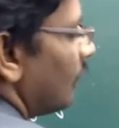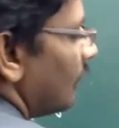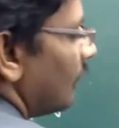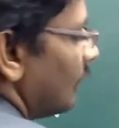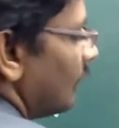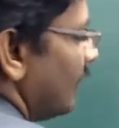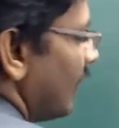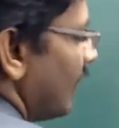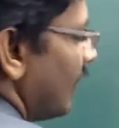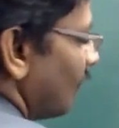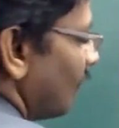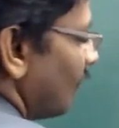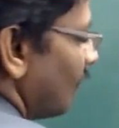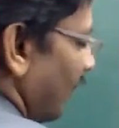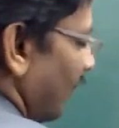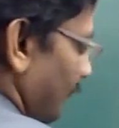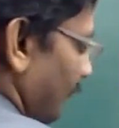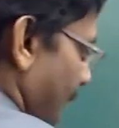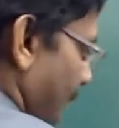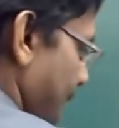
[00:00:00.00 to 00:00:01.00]
del phi.
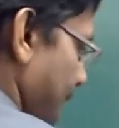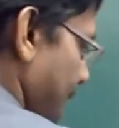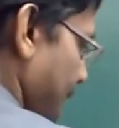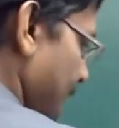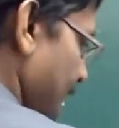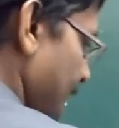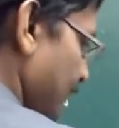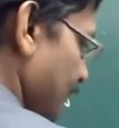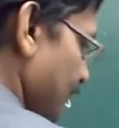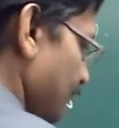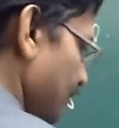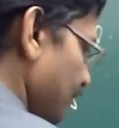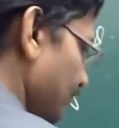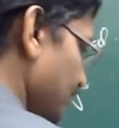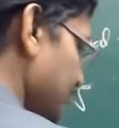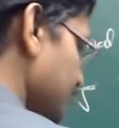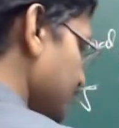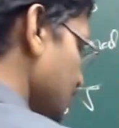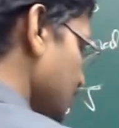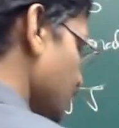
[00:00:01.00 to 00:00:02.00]

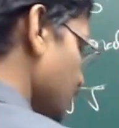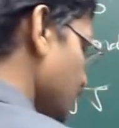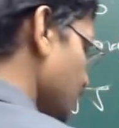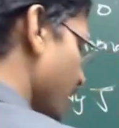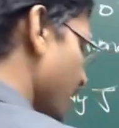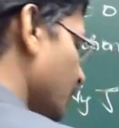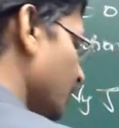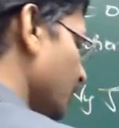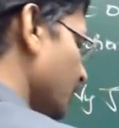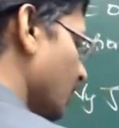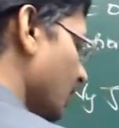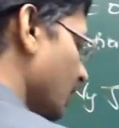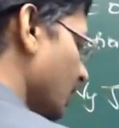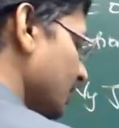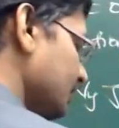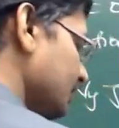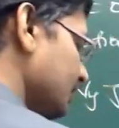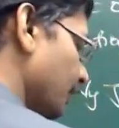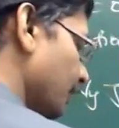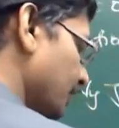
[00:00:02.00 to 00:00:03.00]
This is what we call as
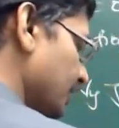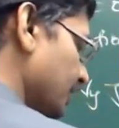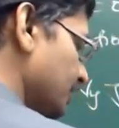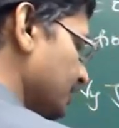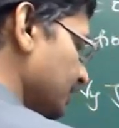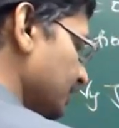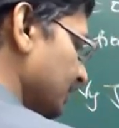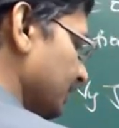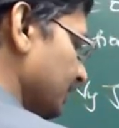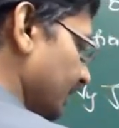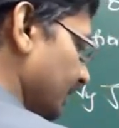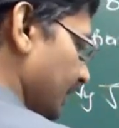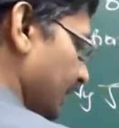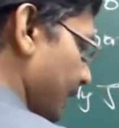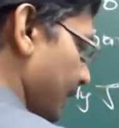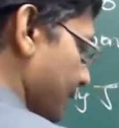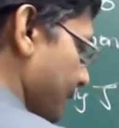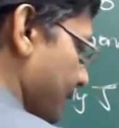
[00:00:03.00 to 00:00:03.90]
the potential theory.